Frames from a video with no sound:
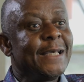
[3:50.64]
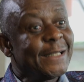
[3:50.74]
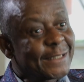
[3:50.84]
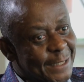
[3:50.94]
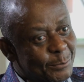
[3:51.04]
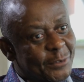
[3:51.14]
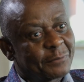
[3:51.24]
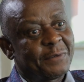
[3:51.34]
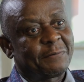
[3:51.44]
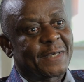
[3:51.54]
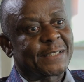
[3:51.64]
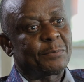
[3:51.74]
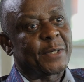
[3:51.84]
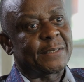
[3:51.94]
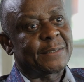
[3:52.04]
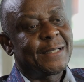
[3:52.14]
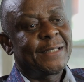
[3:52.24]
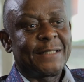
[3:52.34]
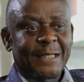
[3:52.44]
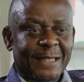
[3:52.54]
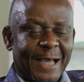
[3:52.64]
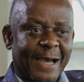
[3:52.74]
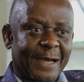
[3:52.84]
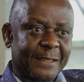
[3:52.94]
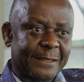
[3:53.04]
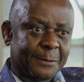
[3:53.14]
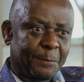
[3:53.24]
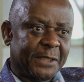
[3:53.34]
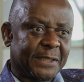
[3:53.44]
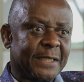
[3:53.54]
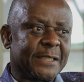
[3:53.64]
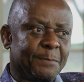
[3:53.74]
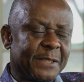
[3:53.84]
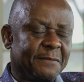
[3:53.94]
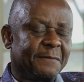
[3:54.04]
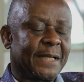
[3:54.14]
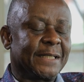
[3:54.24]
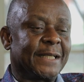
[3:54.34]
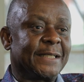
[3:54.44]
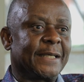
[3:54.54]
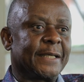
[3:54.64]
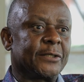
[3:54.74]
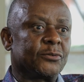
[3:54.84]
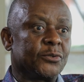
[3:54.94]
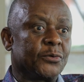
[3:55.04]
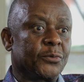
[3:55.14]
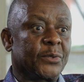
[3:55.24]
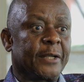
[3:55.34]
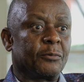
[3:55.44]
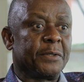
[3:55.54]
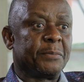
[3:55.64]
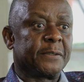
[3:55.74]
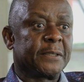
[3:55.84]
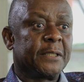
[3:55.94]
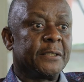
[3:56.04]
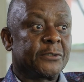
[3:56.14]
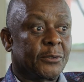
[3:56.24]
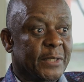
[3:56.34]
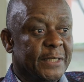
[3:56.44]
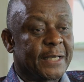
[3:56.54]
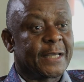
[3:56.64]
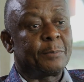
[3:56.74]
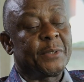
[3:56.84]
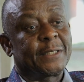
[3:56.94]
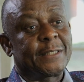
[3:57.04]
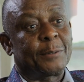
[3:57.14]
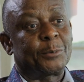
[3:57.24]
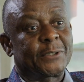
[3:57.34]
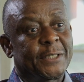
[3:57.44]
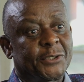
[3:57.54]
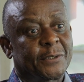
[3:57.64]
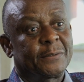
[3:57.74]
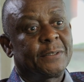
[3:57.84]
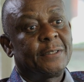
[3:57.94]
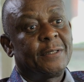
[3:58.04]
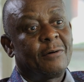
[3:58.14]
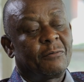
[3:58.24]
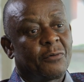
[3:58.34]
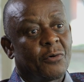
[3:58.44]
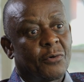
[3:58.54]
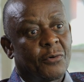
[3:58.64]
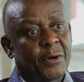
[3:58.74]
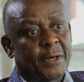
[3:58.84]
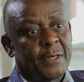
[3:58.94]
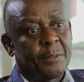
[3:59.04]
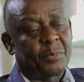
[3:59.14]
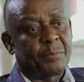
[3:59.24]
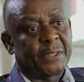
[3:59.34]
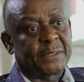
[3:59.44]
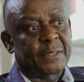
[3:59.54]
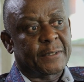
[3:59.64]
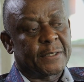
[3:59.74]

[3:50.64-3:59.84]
in terms of investment that are specifically dedicated to youth and women, so that they can bring their potential for implementing